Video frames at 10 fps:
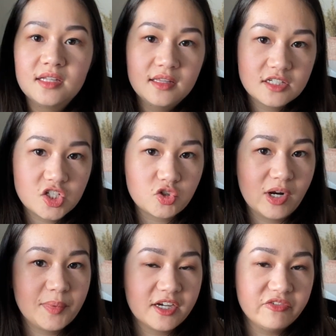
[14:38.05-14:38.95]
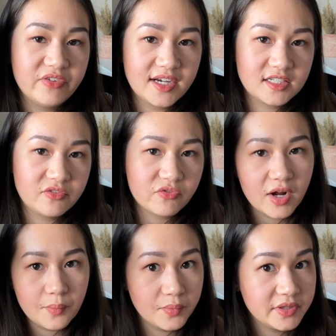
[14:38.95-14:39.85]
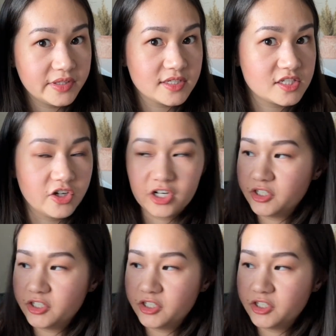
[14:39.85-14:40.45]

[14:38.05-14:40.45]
the striping effect from this yarn.